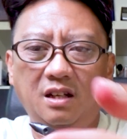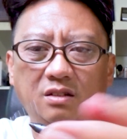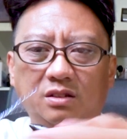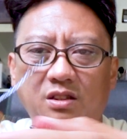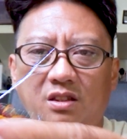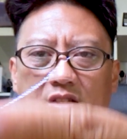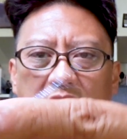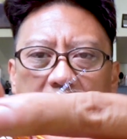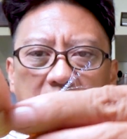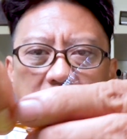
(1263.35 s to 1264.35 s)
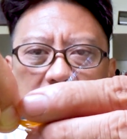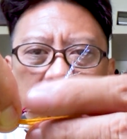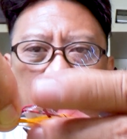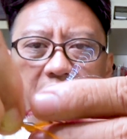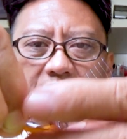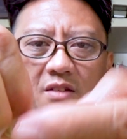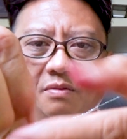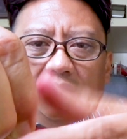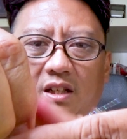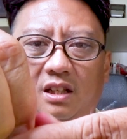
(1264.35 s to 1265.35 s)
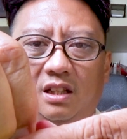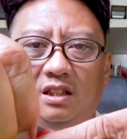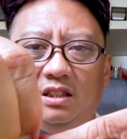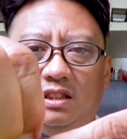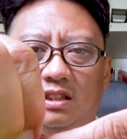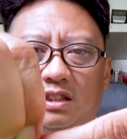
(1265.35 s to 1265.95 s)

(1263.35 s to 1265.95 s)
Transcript: ouch. So you have something like this.